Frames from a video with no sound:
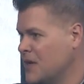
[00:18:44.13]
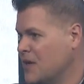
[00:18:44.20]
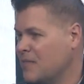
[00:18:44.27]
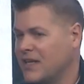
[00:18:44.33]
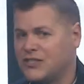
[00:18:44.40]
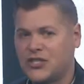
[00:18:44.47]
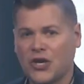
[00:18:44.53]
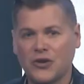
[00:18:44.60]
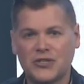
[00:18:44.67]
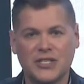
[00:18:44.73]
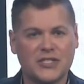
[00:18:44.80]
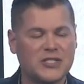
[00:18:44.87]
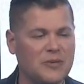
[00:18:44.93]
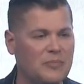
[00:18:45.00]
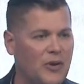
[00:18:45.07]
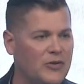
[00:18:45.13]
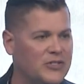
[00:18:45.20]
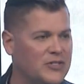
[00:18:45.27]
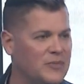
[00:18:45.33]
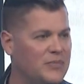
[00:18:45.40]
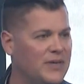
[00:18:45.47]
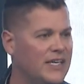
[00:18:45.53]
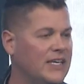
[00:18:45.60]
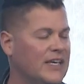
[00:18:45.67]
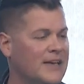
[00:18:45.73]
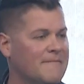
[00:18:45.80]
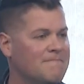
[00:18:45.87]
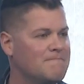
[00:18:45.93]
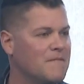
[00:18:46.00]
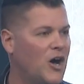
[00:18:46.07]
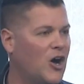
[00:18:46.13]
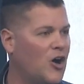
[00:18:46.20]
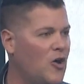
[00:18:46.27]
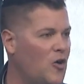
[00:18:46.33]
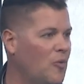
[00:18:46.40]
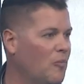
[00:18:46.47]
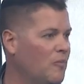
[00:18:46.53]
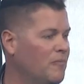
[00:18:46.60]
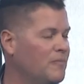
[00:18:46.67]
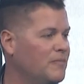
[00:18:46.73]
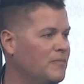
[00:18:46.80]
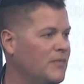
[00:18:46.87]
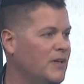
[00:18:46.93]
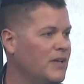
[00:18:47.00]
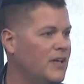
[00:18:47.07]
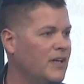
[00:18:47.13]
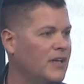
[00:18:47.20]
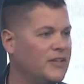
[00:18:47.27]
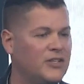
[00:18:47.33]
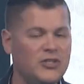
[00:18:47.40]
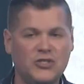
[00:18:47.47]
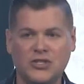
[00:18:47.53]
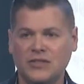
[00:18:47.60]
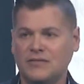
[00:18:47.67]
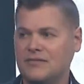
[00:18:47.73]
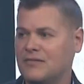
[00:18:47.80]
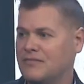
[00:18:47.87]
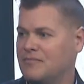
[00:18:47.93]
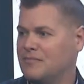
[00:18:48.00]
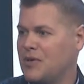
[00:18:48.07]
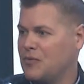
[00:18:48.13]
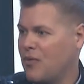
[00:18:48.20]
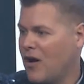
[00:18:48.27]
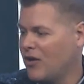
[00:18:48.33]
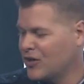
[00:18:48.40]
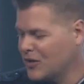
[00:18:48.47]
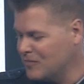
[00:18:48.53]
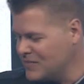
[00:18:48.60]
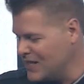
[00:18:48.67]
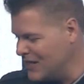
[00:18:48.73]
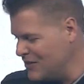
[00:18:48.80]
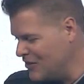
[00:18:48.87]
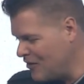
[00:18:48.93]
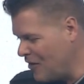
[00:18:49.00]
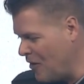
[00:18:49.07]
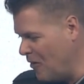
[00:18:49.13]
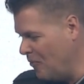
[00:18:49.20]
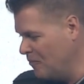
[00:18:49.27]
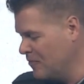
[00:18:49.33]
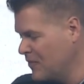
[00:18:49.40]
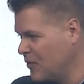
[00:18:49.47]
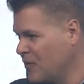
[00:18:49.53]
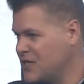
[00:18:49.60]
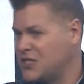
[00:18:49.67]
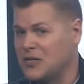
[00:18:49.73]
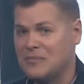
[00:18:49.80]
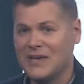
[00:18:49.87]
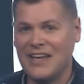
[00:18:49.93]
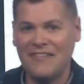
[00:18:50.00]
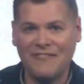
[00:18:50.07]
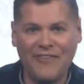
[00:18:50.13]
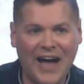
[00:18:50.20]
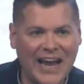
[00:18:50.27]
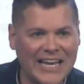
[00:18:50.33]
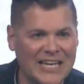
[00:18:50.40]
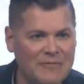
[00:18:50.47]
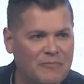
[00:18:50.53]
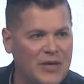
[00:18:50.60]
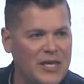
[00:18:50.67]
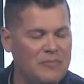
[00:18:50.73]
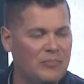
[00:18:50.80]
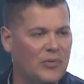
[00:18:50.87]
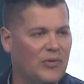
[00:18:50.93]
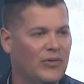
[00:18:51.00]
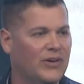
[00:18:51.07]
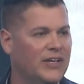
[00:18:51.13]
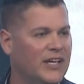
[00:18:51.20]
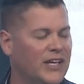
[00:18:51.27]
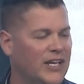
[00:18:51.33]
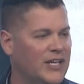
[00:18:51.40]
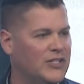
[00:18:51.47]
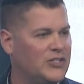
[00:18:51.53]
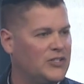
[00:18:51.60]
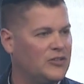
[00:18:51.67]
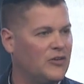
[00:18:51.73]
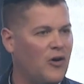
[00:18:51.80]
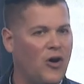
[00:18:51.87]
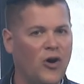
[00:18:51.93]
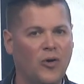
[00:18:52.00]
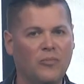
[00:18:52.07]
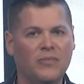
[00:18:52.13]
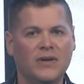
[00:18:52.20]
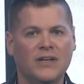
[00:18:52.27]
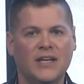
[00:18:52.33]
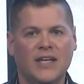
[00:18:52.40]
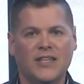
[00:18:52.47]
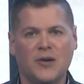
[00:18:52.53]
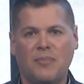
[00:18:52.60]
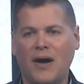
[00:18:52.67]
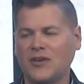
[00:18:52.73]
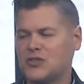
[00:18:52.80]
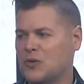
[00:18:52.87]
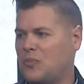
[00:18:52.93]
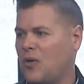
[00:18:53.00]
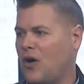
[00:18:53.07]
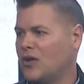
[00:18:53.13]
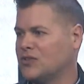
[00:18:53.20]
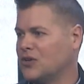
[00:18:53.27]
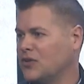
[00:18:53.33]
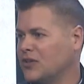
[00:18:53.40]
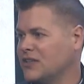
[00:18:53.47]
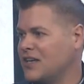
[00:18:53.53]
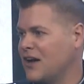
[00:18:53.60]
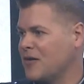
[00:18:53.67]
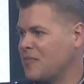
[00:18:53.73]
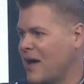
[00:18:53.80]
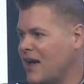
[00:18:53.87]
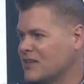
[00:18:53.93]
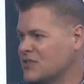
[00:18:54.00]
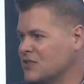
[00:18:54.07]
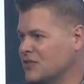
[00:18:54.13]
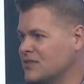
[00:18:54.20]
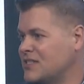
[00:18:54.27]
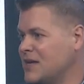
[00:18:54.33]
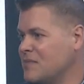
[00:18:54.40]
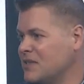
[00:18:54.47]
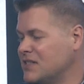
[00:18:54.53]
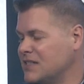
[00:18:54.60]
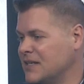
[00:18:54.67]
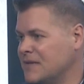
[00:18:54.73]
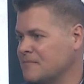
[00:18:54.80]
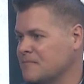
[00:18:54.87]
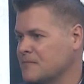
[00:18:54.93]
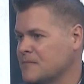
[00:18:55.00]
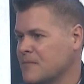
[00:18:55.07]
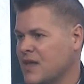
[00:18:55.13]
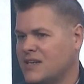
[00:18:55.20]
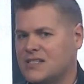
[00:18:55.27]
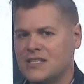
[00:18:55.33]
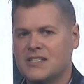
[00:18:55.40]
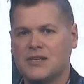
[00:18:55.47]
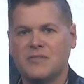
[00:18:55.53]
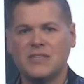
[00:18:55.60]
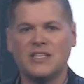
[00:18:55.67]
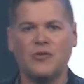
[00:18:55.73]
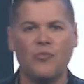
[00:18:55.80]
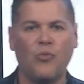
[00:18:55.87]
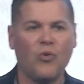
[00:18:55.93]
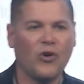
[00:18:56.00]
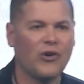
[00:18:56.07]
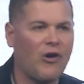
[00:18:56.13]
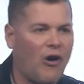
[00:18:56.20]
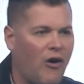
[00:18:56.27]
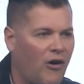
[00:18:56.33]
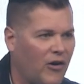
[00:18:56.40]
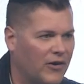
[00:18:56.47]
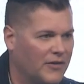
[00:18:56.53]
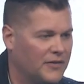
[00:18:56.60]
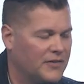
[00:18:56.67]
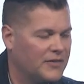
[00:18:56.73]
Man, church is supposed to be a home. You should be welcomed in your home. We should be inviting people into the home. The Apostle Paul told a young pastor, Timothy, he said, Timothy, work hard.